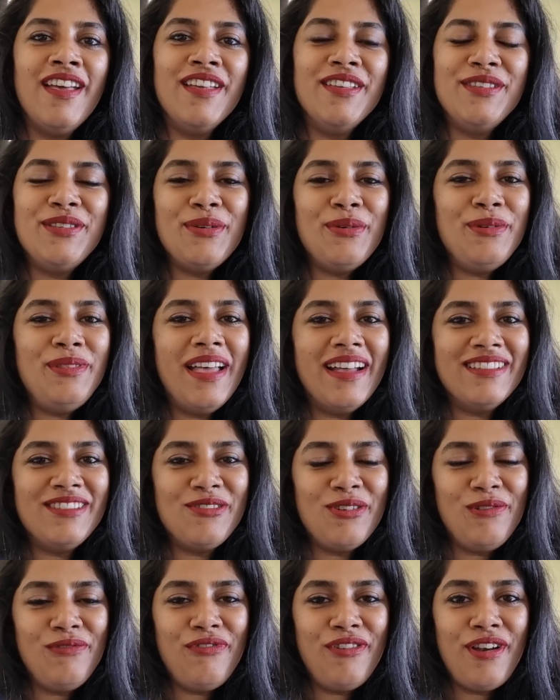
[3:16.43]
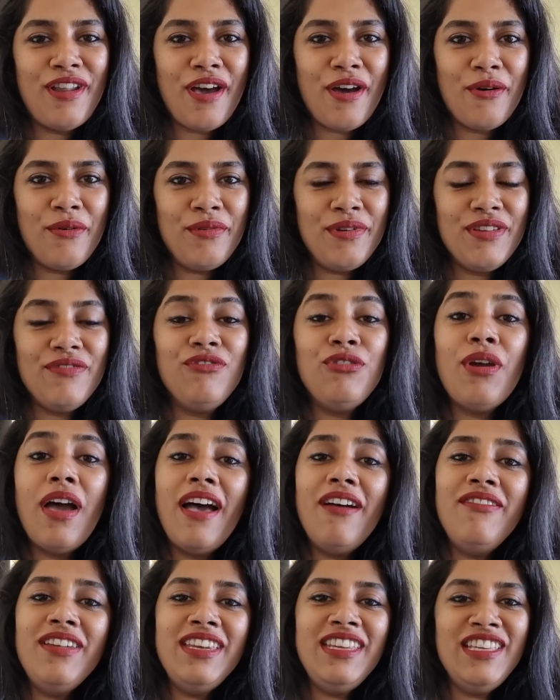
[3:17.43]
so that's all for now if you
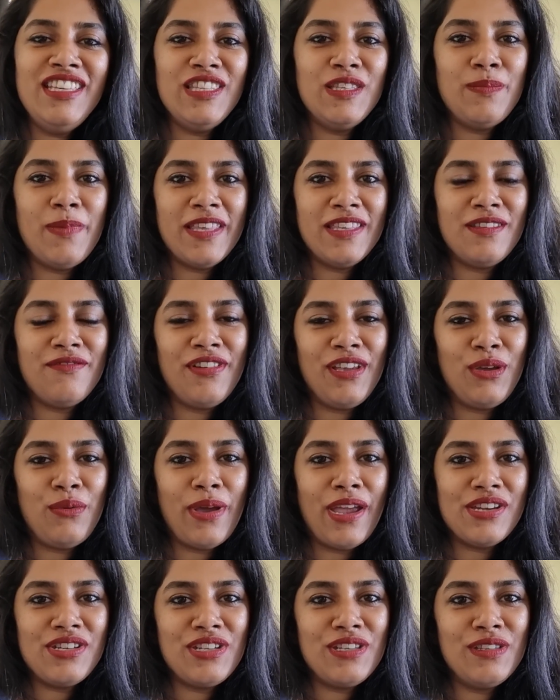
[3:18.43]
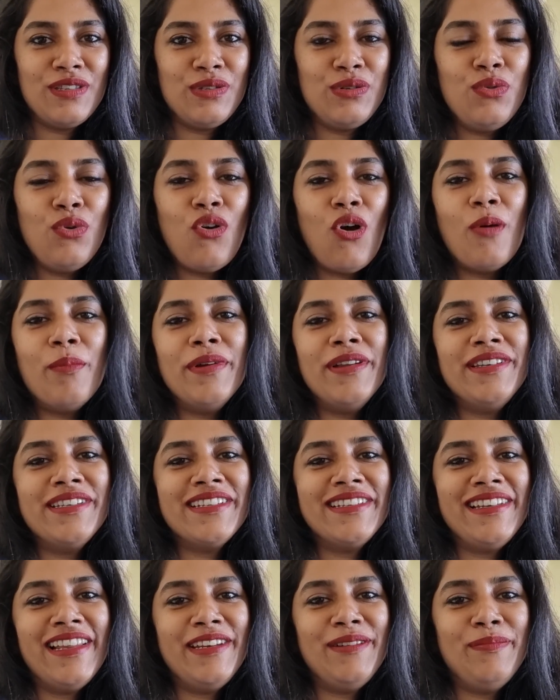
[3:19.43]
have any specific questions do comment
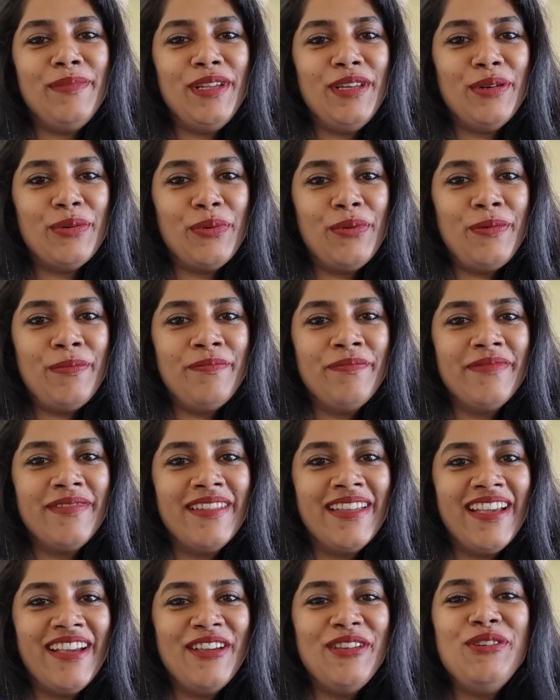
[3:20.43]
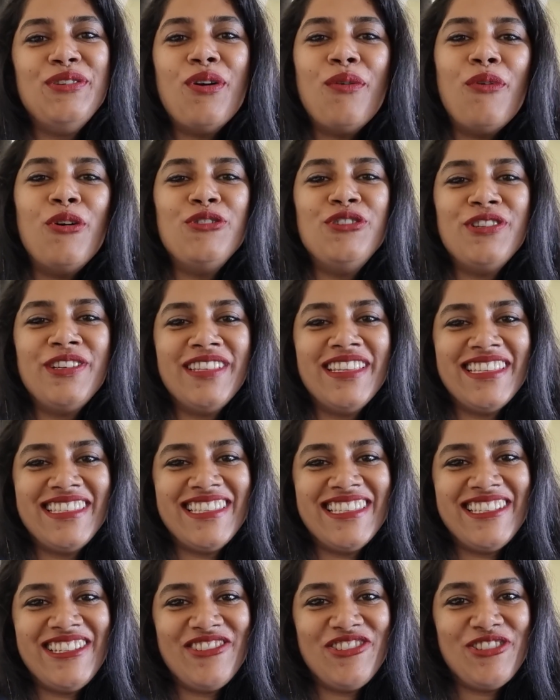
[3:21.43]
and let me know you're watching this
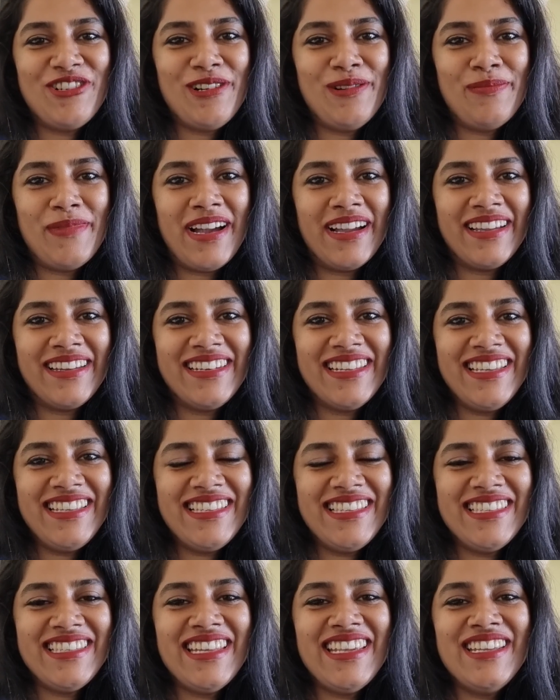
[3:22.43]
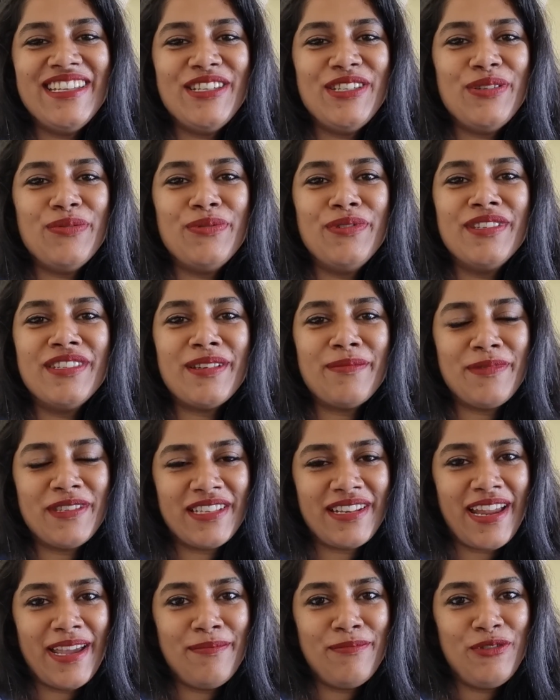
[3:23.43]
is digital marketing stay tuned
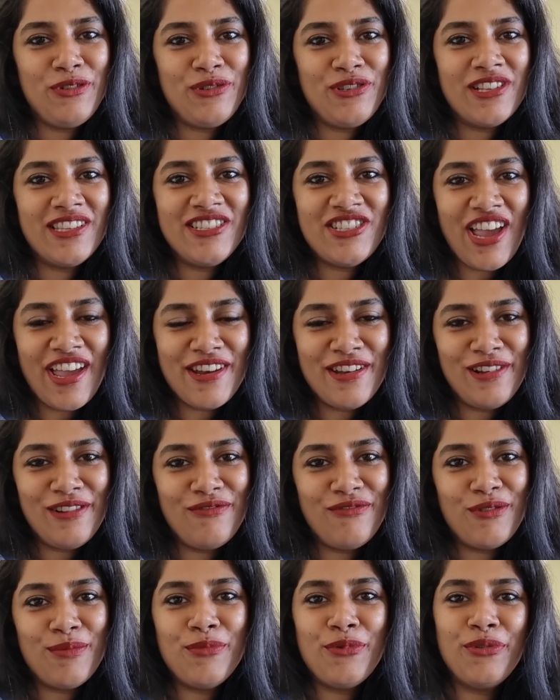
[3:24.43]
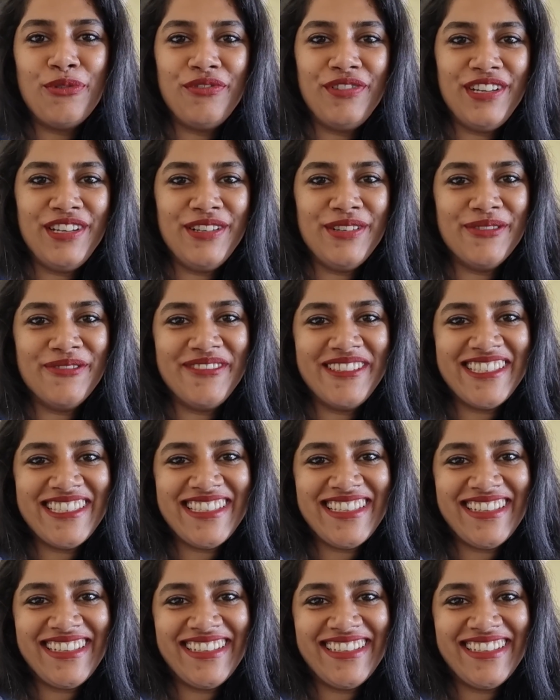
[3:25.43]
subscribe to the channel for more videos